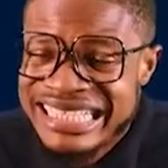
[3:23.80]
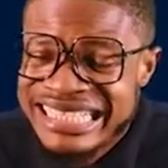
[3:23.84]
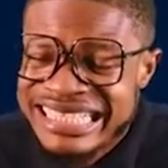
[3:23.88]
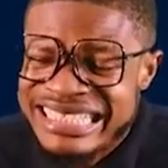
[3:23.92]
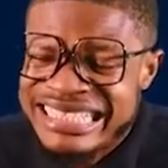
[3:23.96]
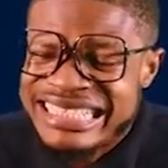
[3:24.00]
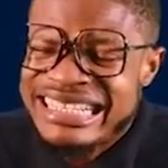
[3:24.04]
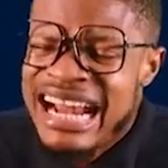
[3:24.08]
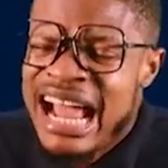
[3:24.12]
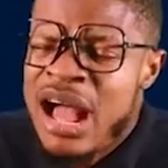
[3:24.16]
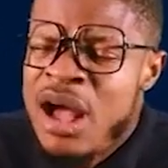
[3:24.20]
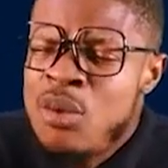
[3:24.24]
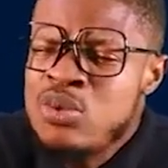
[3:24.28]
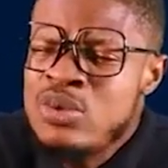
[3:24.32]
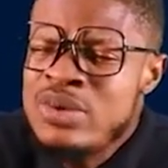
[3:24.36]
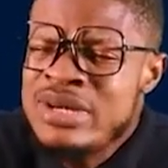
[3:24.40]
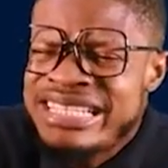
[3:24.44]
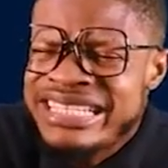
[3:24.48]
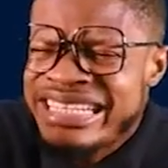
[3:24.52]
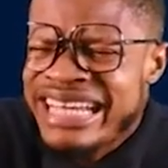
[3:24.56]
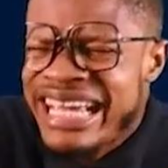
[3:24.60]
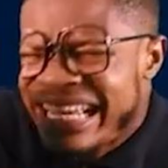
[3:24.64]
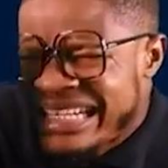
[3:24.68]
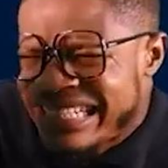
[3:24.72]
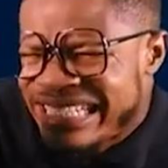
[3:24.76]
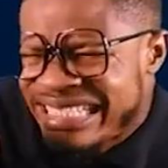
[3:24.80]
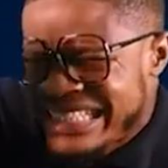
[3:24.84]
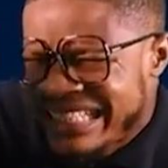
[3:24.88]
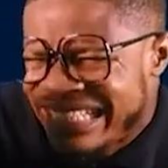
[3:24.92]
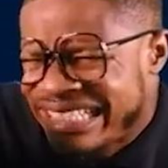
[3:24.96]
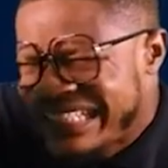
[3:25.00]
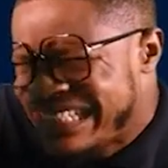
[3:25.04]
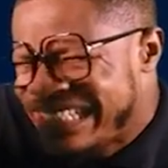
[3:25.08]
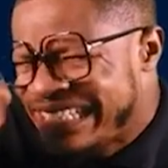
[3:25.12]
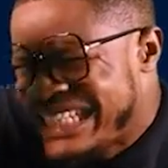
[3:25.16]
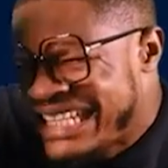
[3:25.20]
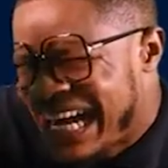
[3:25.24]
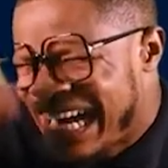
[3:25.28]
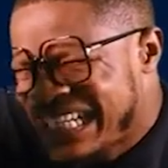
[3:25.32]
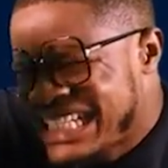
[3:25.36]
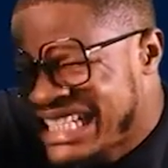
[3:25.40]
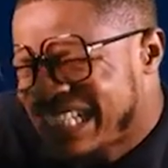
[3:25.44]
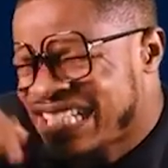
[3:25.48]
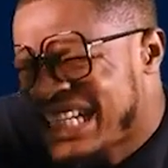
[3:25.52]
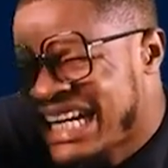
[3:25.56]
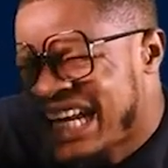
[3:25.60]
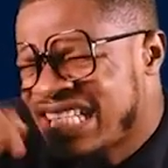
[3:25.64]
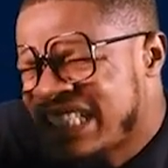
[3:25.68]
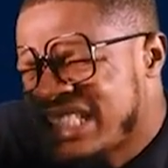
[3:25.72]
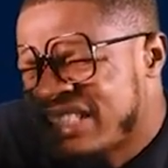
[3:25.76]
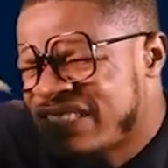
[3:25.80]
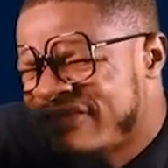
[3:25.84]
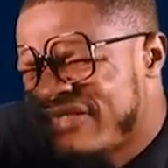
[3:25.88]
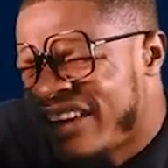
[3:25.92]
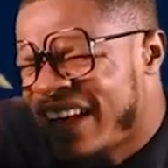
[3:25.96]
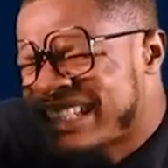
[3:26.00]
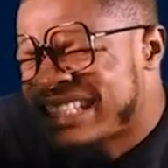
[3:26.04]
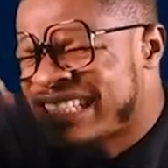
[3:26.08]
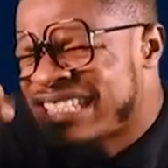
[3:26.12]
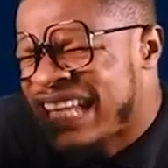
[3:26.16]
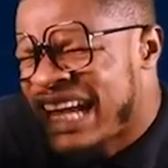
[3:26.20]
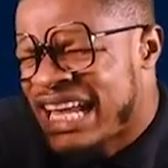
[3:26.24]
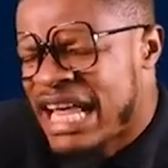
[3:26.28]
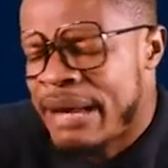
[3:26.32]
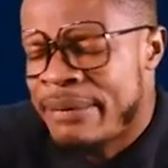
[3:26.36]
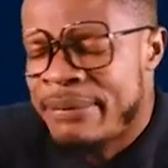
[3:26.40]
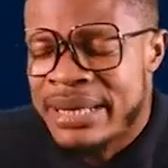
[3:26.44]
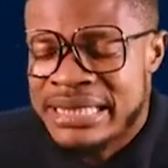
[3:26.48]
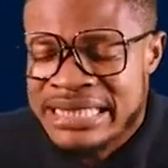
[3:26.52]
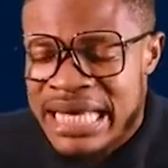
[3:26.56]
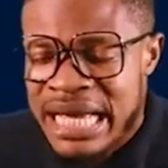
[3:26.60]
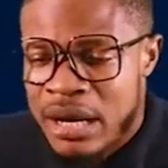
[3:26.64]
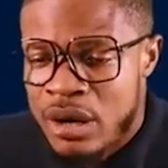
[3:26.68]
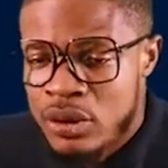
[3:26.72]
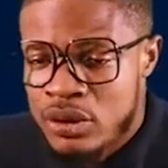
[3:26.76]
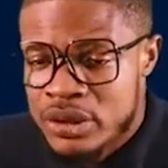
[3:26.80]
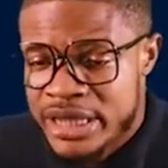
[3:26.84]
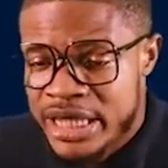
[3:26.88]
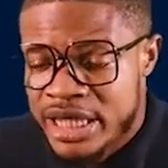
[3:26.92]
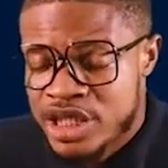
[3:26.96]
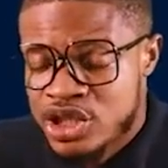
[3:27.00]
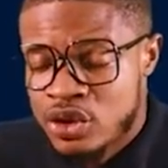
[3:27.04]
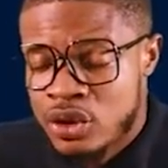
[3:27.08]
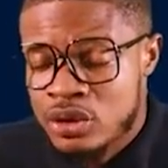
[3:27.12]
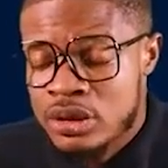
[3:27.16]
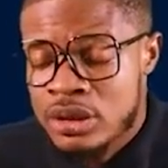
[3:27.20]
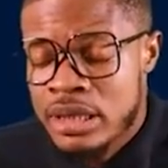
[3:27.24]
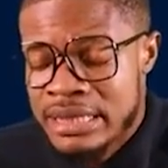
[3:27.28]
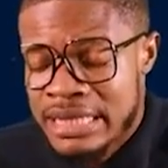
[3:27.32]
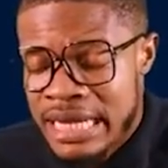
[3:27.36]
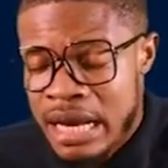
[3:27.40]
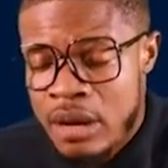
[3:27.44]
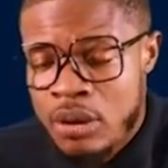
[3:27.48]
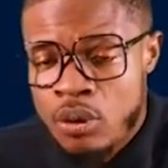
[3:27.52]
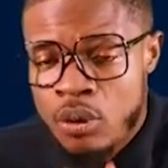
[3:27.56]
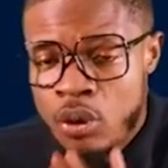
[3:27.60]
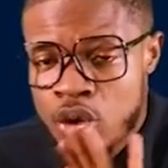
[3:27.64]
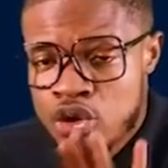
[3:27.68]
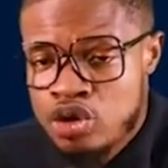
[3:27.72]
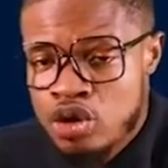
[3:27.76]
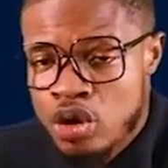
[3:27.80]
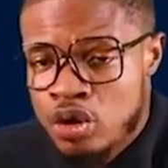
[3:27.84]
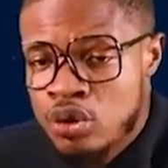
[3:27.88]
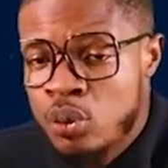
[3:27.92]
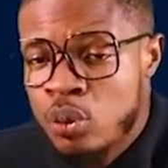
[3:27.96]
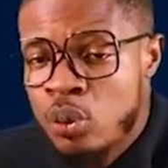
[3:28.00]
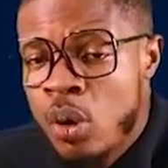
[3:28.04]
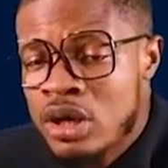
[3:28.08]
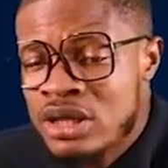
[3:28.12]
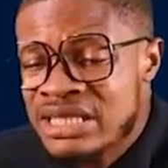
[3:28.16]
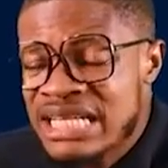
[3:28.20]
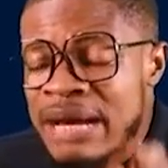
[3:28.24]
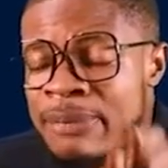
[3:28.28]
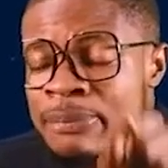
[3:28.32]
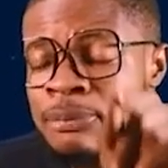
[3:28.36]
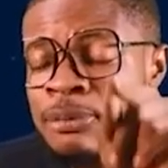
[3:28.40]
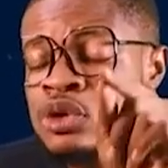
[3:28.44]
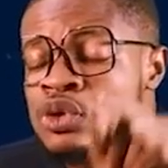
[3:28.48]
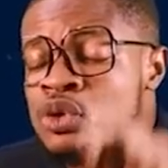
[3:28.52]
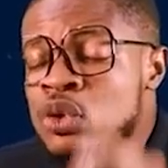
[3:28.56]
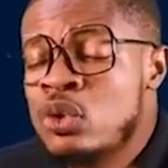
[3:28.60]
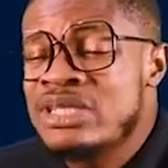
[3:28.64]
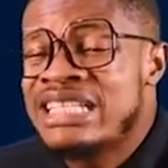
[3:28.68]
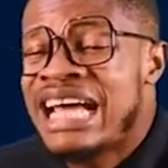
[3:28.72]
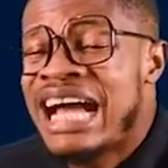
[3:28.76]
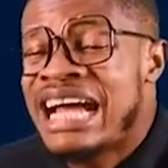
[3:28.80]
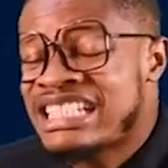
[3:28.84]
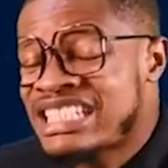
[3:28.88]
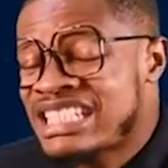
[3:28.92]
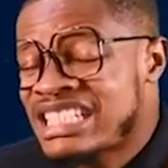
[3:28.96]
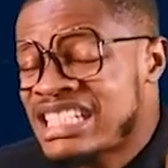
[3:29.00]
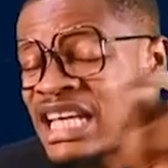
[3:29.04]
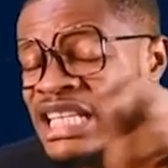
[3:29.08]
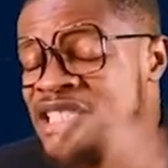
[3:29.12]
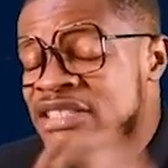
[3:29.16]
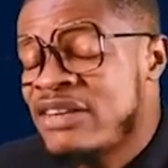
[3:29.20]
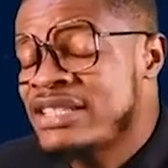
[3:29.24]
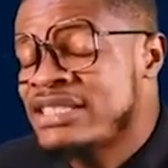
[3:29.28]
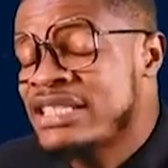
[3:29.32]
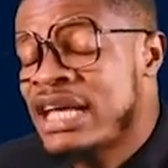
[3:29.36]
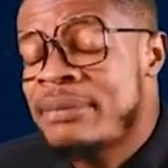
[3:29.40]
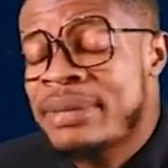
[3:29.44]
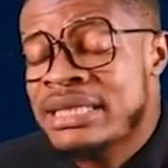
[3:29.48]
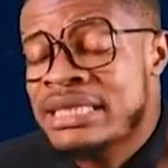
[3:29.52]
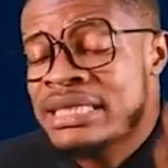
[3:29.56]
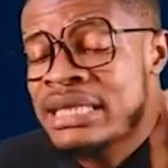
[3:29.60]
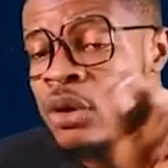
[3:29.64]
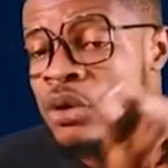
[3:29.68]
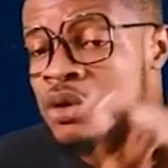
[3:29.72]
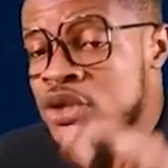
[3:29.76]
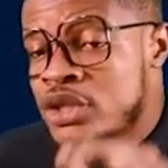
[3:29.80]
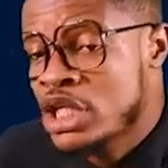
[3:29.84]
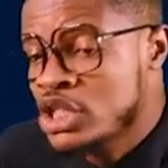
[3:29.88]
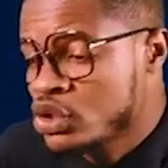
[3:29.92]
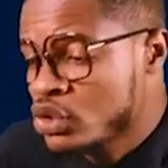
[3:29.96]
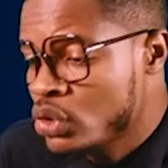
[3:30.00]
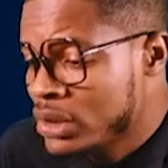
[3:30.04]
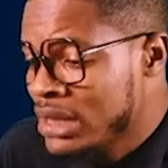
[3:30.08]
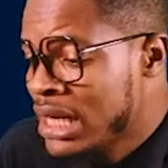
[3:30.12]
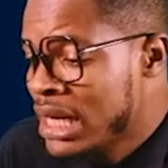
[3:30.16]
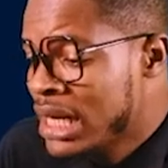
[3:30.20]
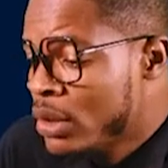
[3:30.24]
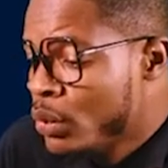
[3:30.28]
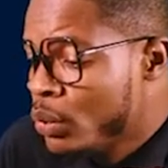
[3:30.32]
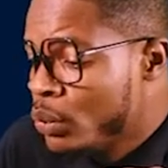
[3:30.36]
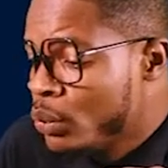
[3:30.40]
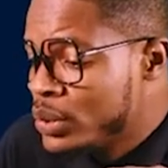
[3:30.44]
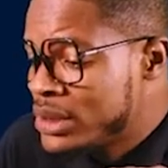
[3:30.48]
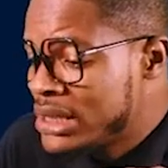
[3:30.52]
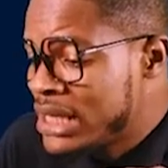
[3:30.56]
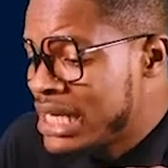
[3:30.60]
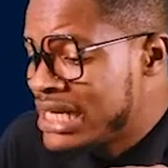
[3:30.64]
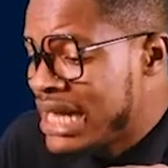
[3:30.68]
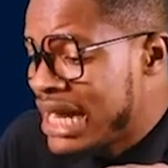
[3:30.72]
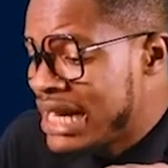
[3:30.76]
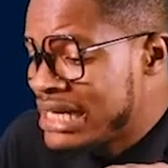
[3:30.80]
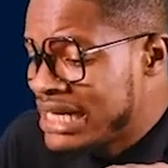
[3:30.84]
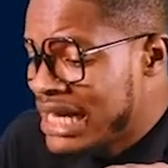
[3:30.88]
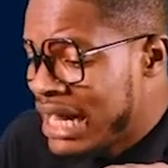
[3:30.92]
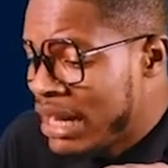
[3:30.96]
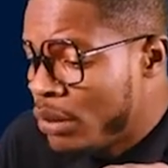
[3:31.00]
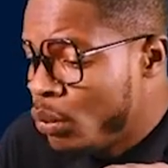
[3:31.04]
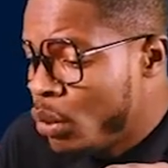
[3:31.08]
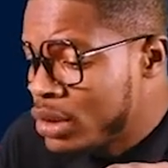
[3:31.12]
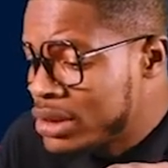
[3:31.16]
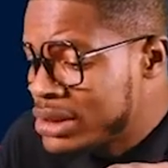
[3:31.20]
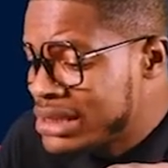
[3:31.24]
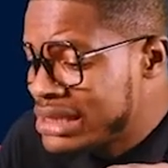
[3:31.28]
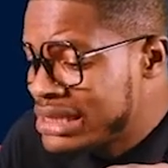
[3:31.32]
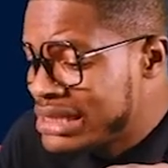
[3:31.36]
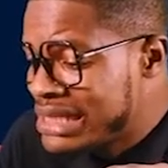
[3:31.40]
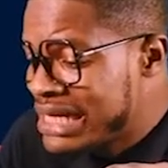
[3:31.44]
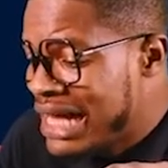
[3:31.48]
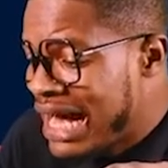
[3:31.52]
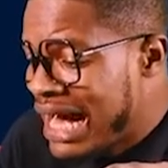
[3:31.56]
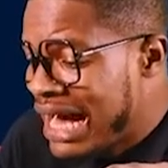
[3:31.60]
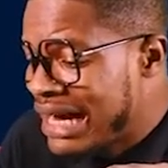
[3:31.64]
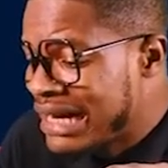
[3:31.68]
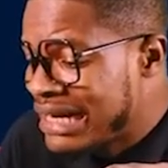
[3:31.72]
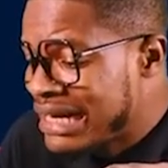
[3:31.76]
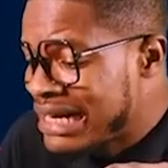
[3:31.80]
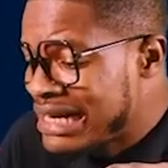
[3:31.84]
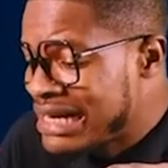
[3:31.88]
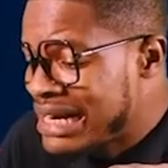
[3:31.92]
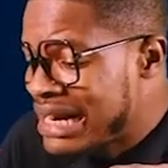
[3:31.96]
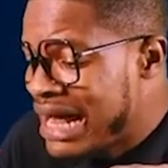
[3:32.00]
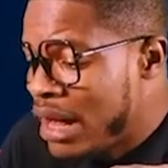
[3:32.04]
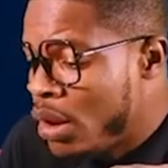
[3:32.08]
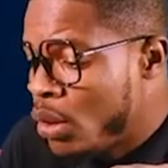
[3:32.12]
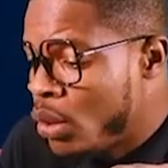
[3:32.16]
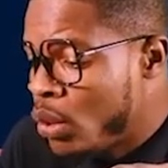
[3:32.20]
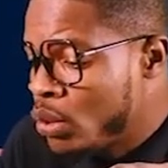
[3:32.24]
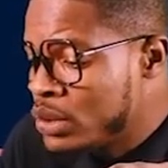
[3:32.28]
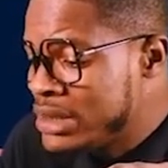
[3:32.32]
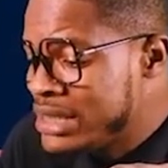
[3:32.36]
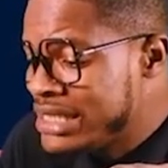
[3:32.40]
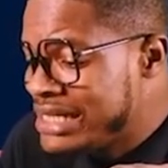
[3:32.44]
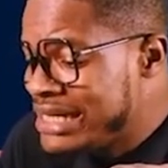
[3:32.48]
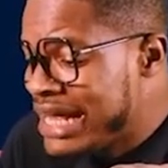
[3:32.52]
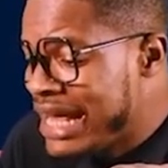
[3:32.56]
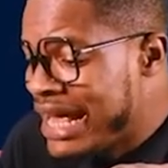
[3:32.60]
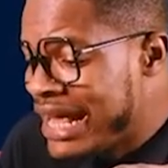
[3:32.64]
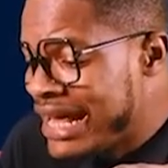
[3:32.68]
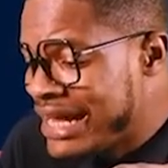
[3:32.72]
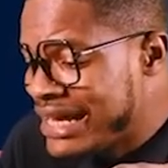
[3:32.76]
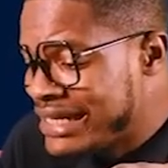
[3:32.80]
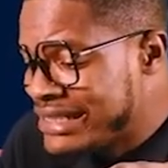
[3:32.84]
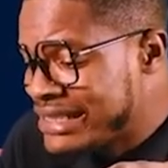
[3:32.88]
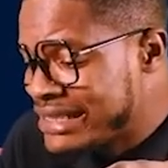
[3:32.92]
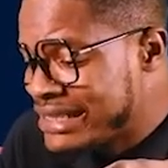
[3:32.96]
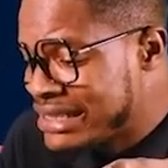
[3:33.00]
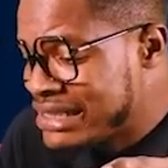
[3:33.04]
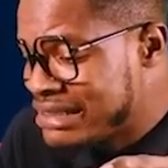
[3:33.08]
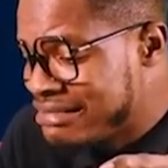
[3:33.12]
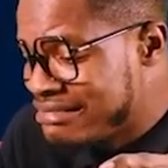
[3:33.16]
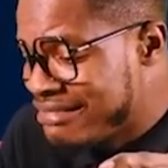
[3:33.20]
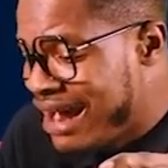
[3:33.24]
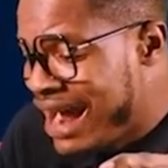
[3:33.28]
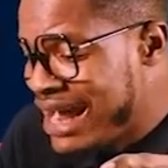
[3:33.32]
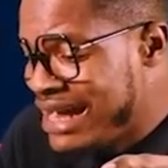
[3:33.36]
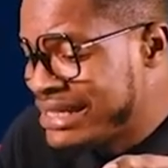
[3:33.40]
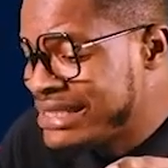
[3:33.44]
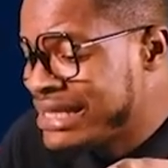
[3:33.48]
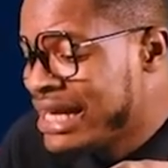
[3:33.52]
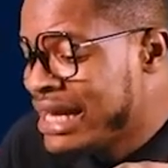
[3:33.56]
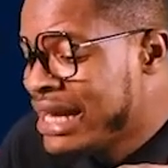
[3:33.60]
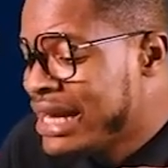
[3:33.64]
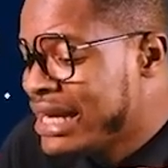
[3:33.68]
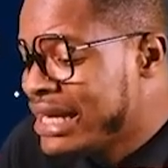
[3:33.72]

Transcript: Rounded in their transverse diameter or section. Now, hold on. What happened to their transverse diameter or section? We said that they are what? They are rounded, right?